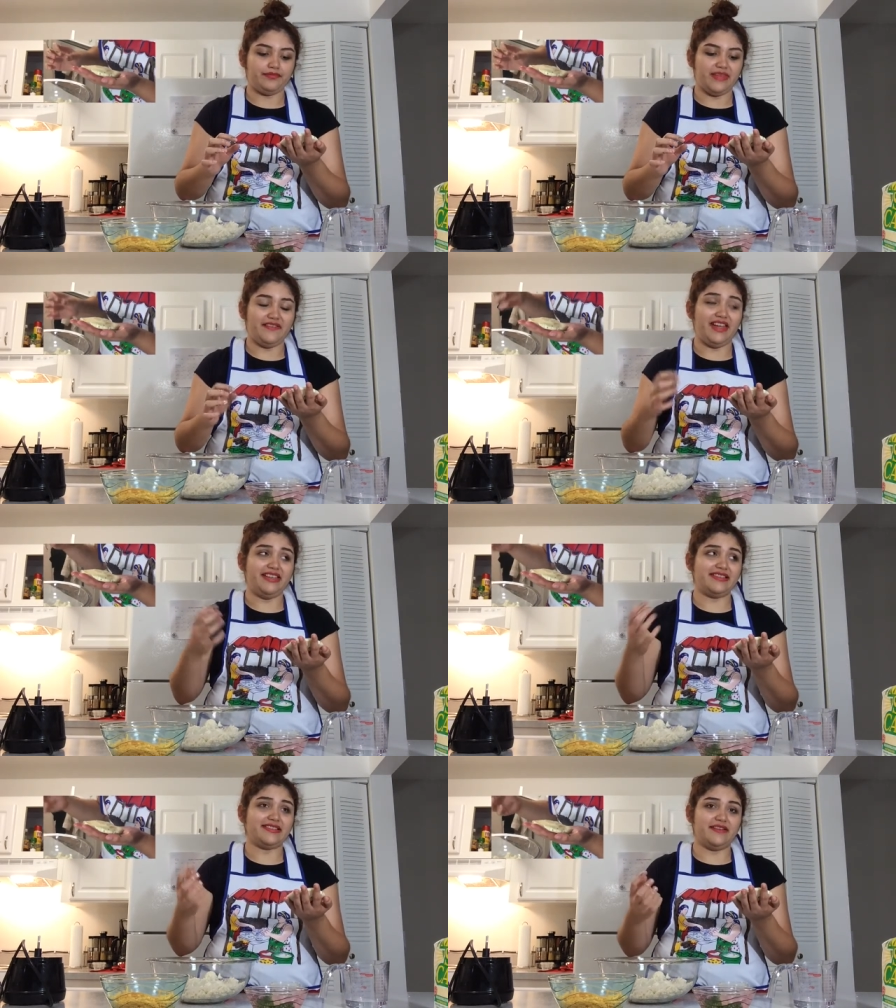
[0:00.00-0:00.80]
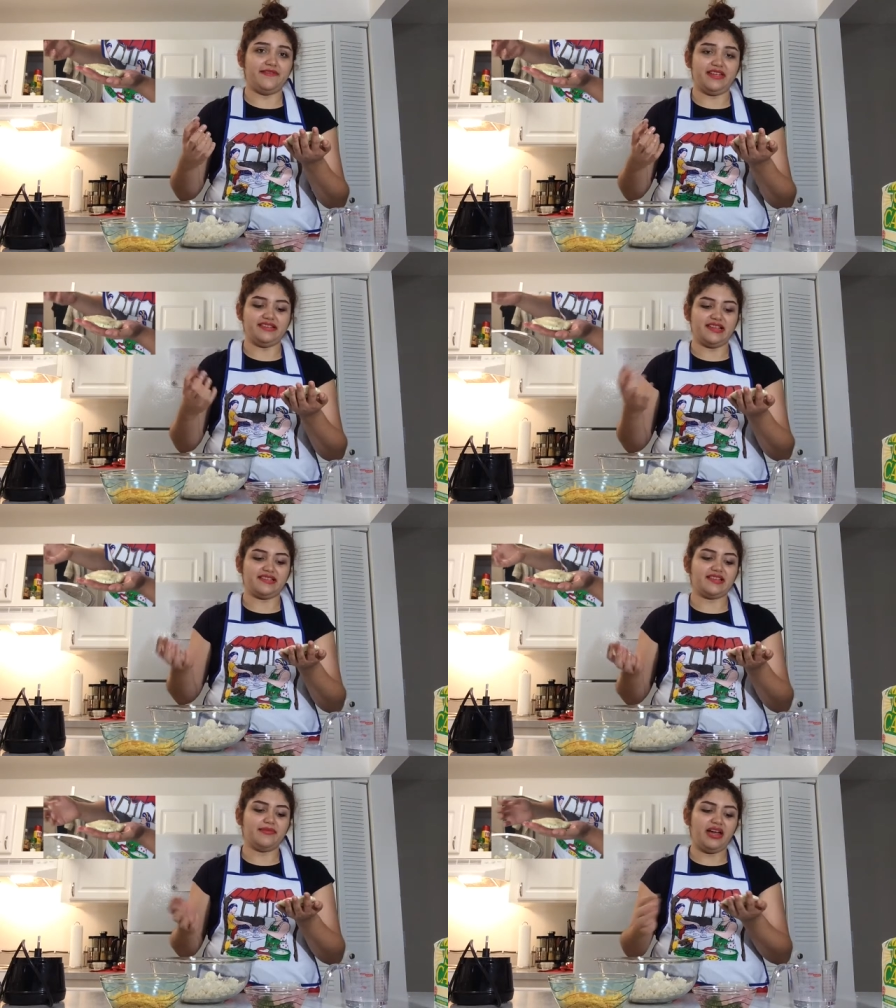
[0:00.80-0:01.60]
if any stuffing
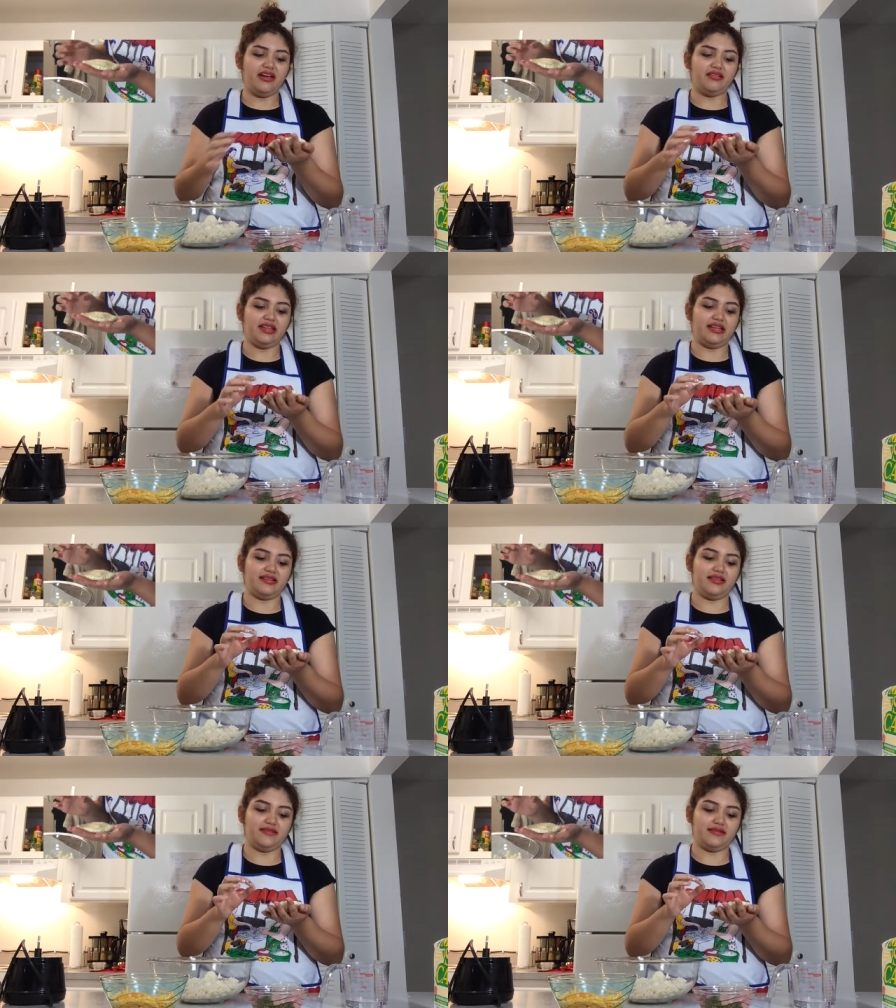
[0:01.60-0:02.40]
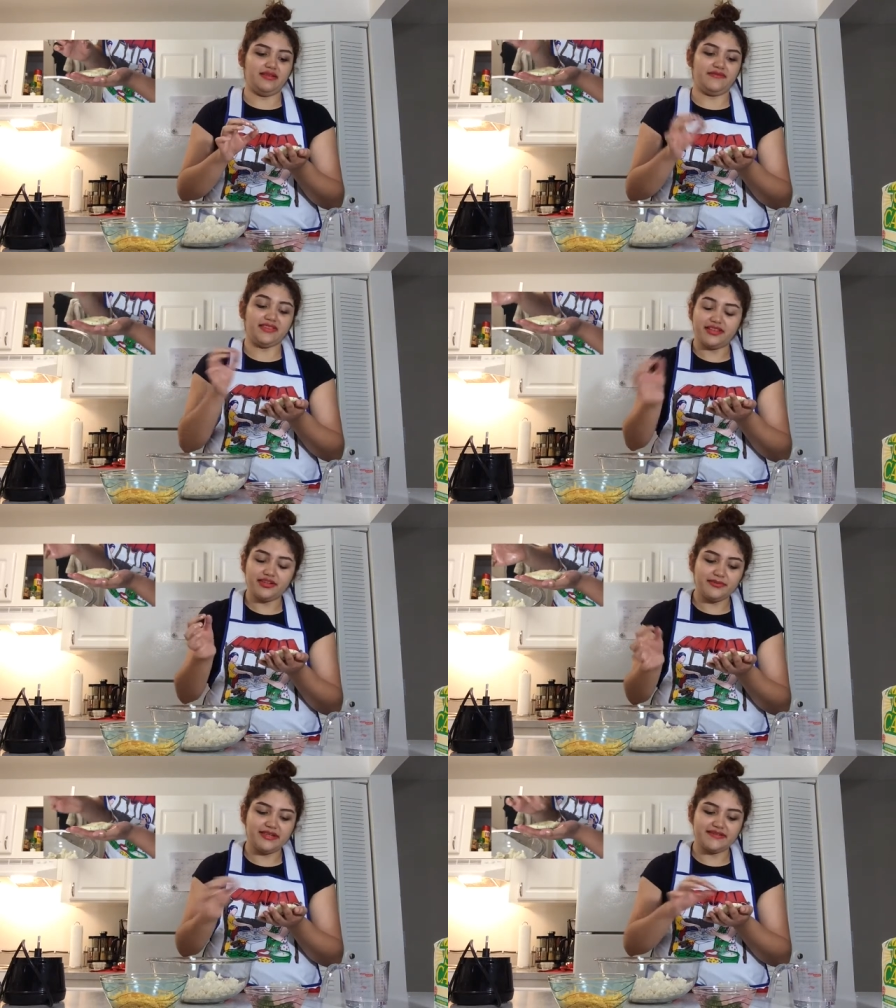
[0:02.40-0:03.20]
does come out, like if a
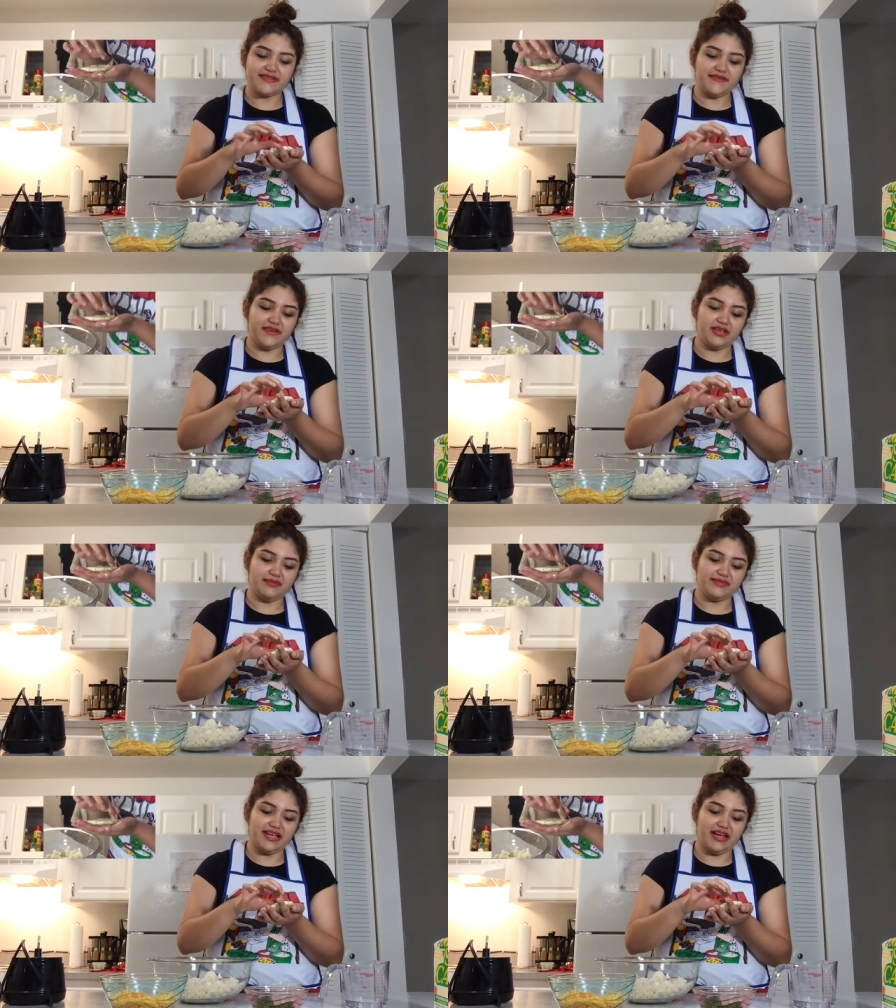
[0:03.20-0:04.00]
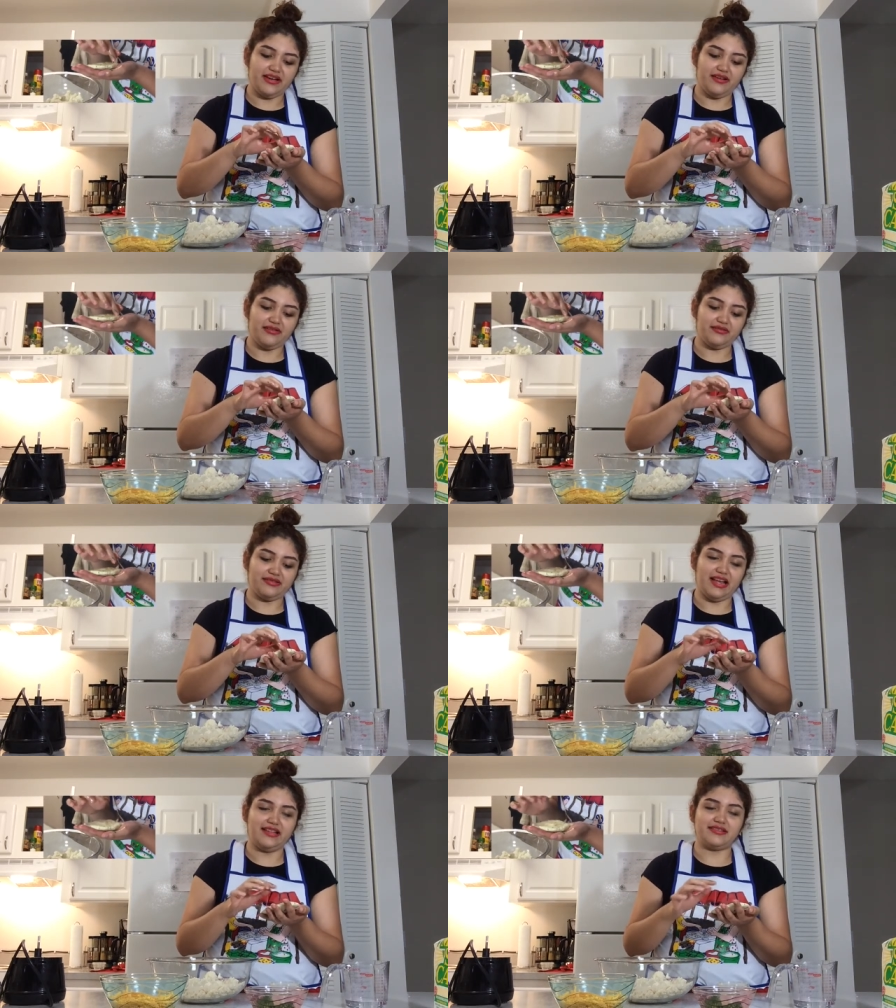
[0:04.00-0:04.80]
little bit of stuffing comes out,
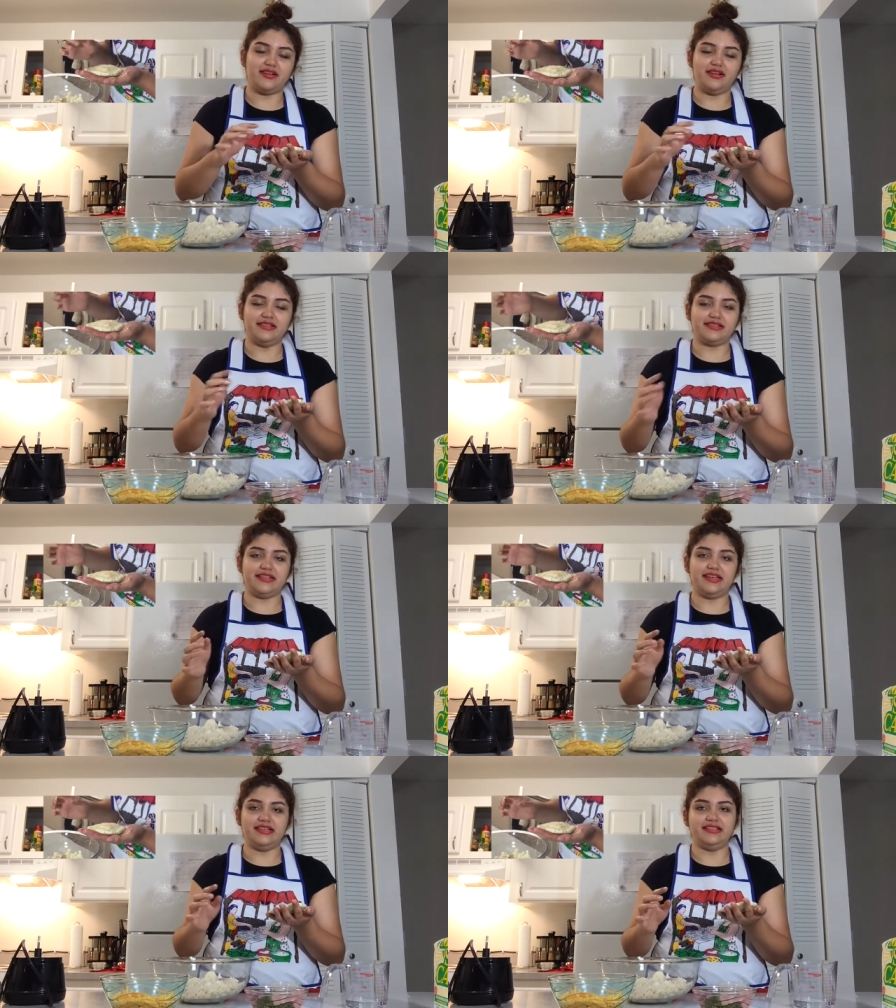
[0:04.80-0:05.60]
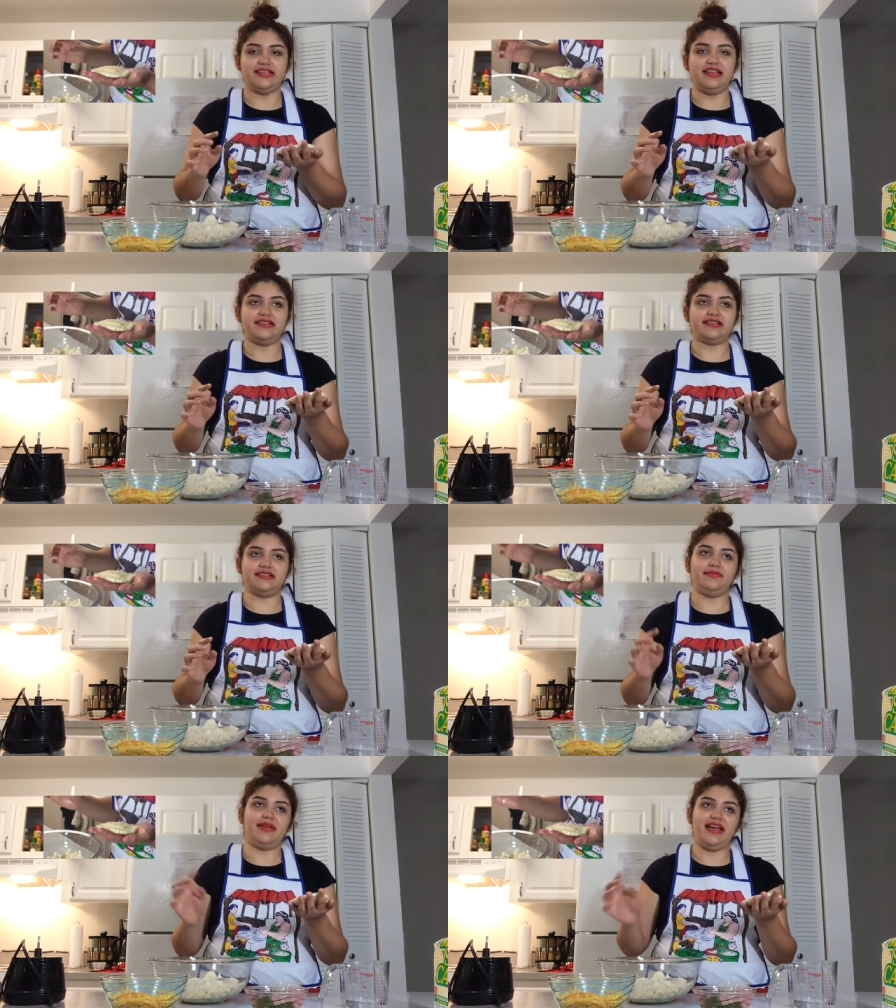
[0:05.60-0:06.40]
that's honestly gonna taste
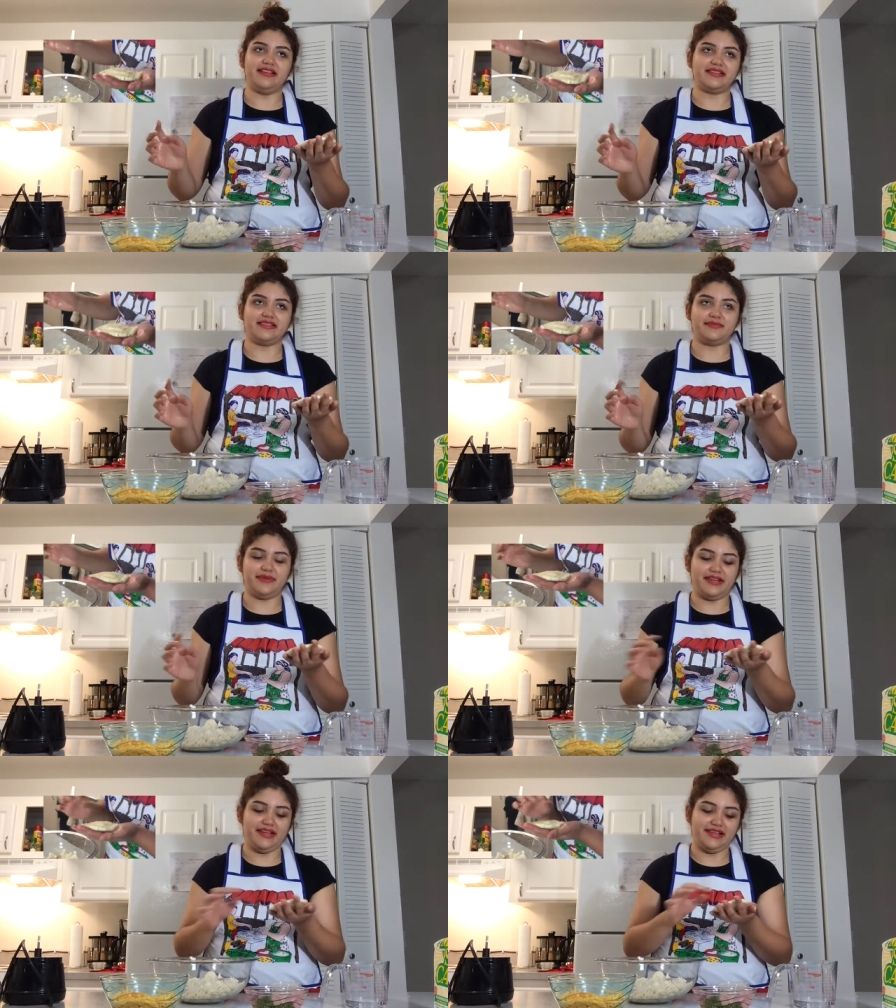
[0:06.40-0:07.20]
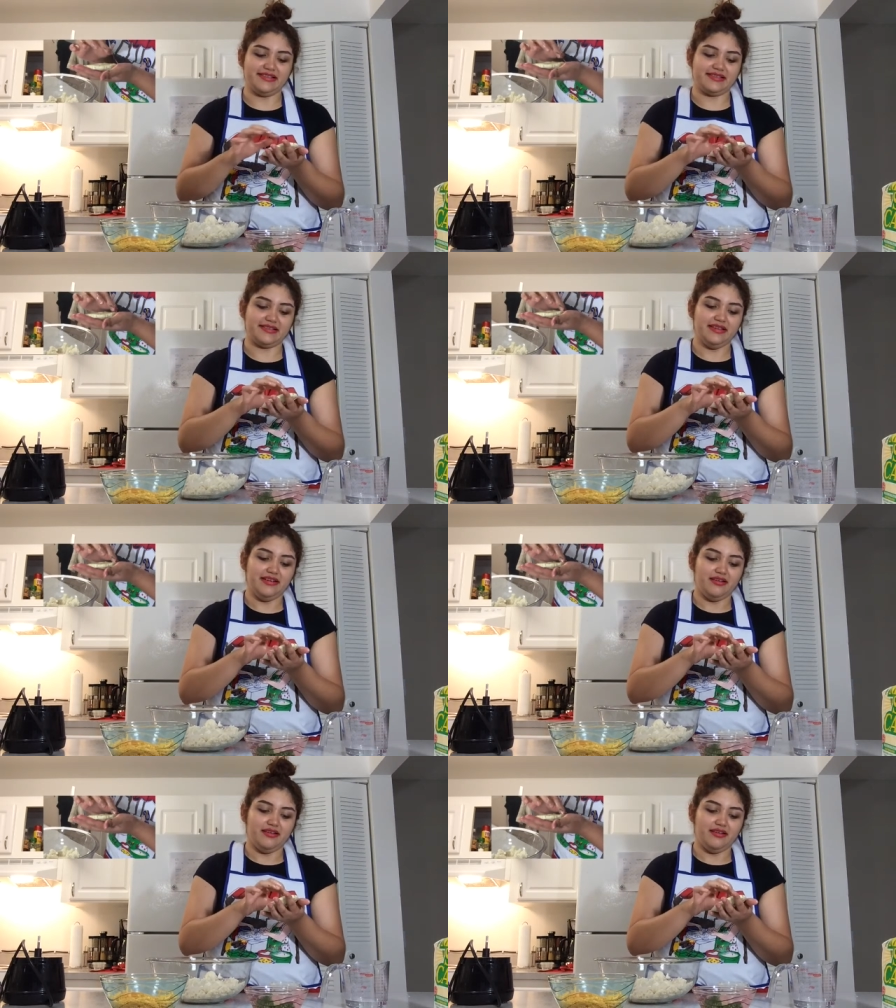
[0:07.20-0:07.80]
the best because